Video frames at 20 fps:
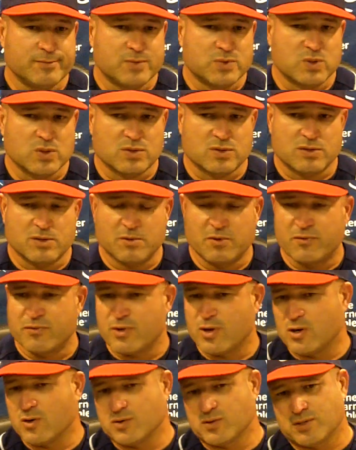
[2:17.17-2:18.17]
So some of
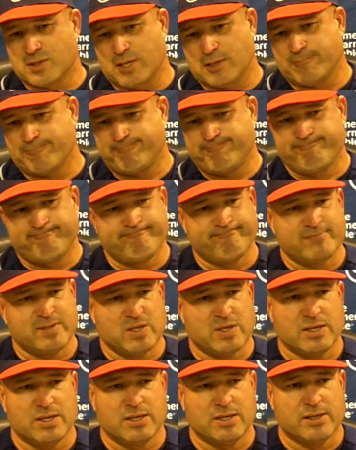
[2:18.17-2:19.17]
those,
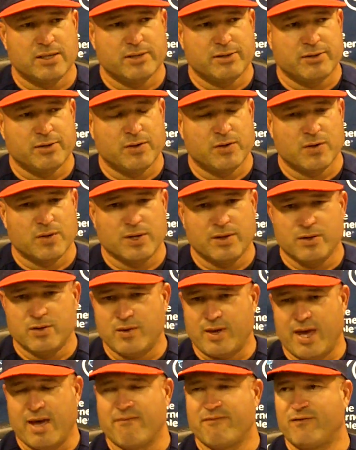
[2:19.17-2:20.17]
you know, you
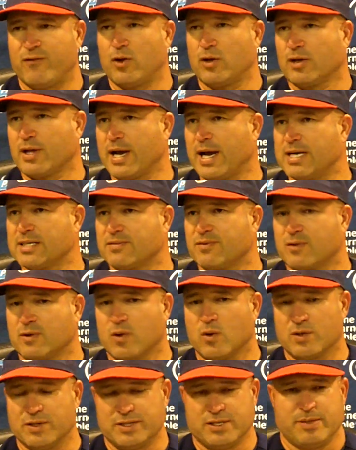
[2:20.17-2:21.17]
can't fault guys for
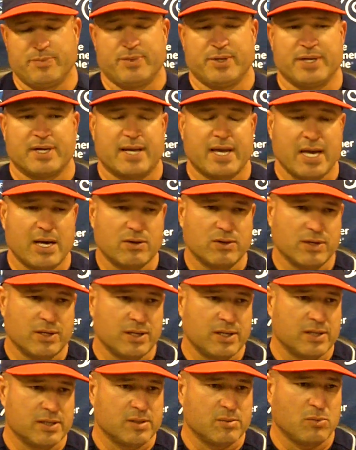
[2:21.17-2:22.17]
going deep in the count and
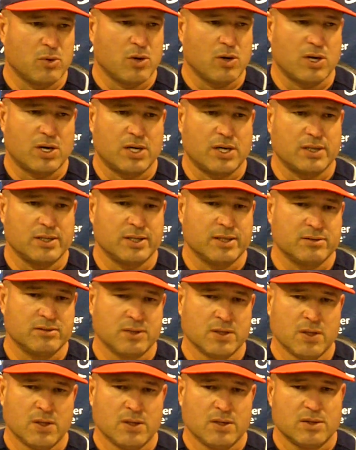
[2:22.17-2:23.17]
hitting the ball hard. And
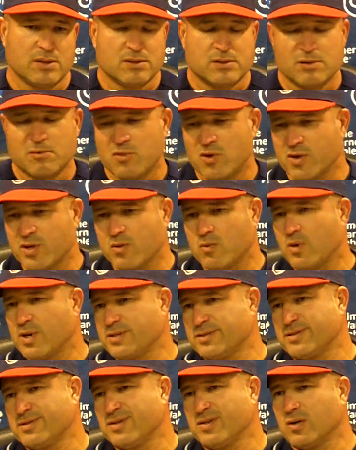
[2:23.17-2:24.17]
some other
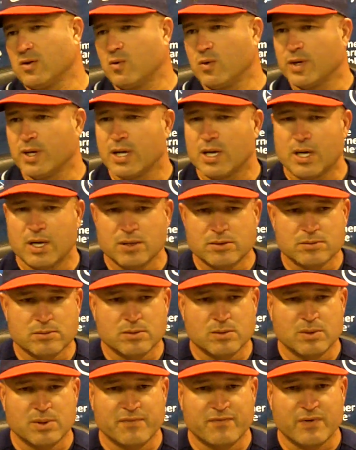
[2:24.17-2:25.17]
ones, you know,
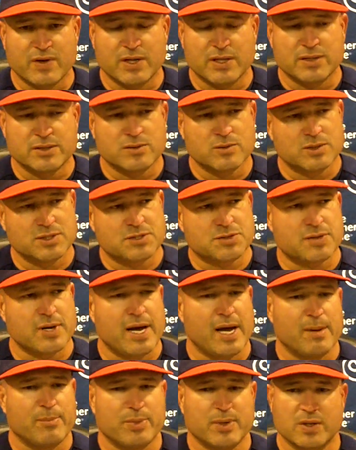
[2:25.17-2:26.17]
we fell into a
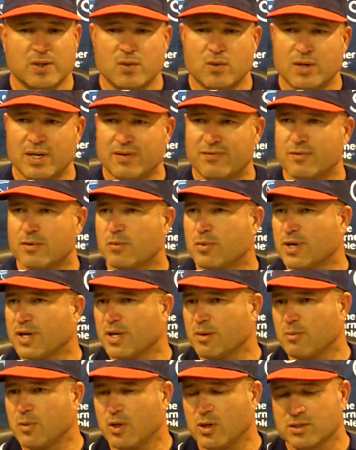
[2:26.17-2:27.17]
trap and going after
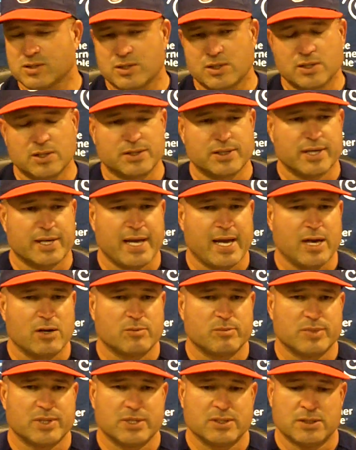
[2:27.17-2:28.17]
breaking balls early in the
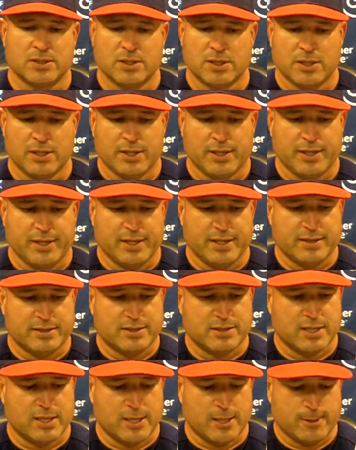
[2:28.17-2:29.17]
count. But
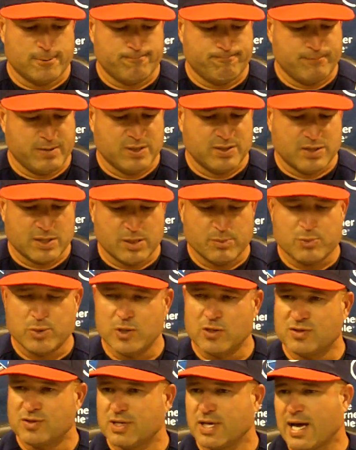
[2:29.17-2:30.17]
it's an
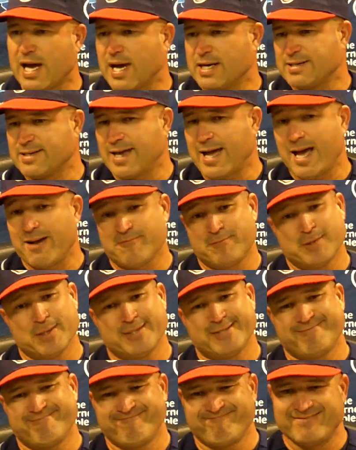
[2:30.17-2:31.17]
approach that guys have.
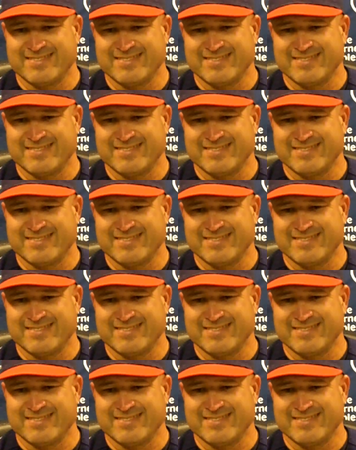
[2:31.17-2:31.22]
But